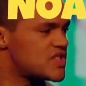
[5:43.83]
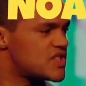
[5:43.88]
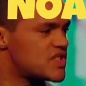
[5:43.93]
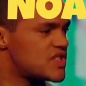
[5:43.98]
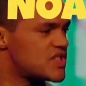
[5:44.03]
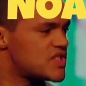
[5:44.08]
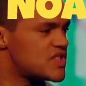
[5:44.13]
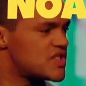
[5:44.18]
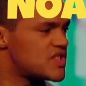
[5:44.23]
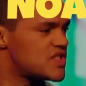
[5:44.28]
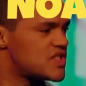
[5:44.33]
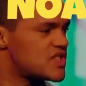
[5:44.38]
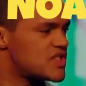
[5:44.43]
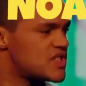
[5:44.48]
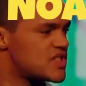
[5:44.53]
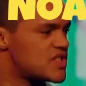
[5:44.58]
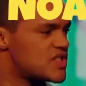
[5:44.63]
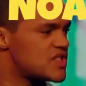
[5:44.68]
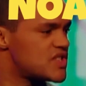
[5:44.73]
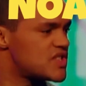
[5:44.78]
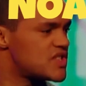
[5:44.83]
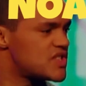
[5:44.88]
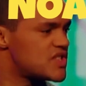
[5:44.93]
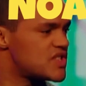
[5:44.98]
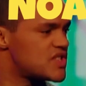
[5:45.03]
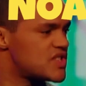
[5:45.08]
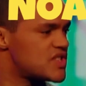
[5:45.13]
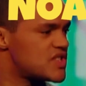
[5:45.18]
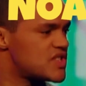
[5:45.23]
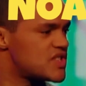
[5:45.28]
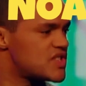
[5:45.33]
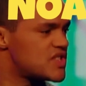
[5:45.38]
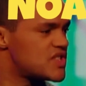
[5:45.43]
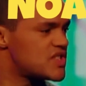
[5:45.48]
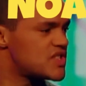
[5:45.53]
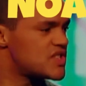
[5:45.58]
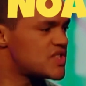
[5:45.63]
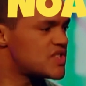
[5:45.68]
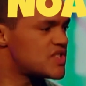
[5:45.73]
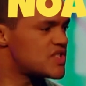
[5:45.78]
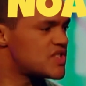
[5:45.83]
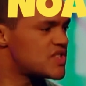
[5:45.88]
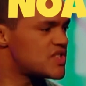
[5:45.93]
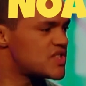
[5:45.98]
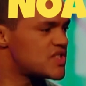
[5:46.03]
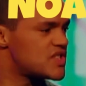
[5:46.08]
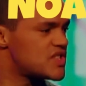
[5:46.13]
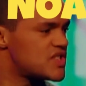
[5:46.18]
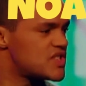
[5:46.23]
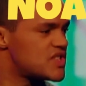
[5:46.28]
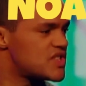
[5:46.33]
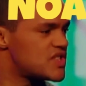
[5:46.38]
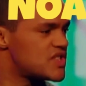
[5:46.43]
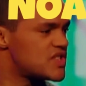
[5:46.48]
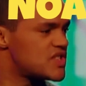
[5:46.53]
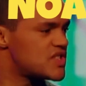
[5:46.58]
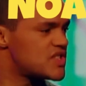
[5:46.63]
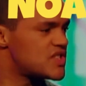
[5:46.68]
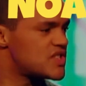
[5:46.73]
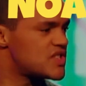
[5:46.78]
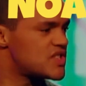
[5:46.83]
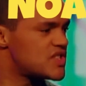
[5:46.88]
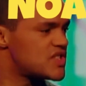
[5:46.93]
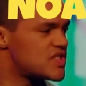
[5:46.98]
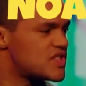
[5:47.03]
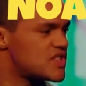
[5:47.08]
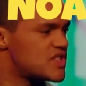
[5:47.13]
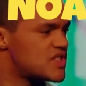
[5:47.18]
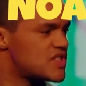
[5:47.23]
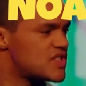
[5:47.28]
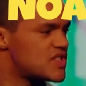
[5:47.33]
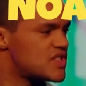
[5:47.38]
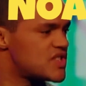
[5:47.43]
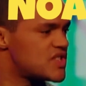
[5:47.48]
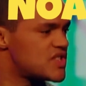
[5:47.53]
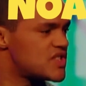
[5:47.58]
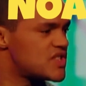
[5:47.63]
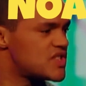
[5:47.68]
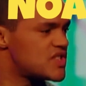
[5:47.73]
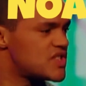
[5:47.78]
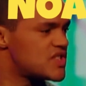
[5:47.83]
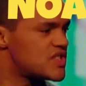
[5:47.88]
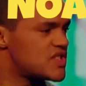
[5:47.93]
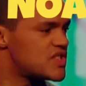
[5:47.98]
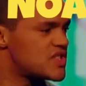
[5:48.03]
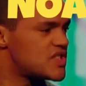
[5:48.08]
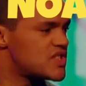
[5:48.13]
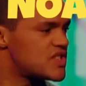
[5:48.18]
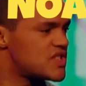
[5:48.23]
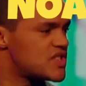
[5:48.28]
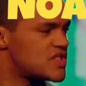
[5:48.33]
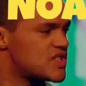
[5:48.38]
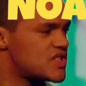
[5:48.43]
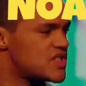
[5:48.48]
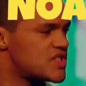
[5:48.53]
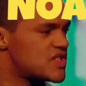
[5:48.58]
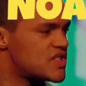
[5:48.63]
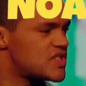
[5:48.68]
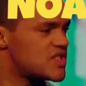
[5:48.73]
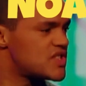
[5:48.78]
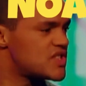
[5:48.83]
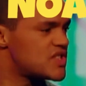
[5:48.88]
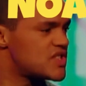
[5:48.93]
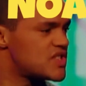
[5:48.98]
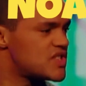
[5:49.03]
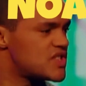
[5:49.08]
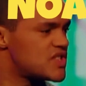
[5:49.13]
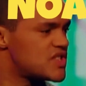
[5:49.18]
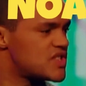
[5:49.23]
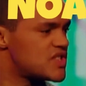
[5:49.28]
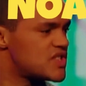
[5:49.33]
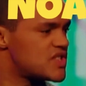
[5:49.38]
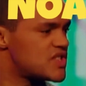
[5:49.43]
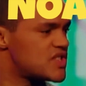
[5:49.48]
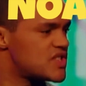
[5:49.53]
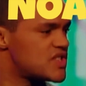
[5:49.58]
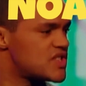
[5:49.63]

(not speaking)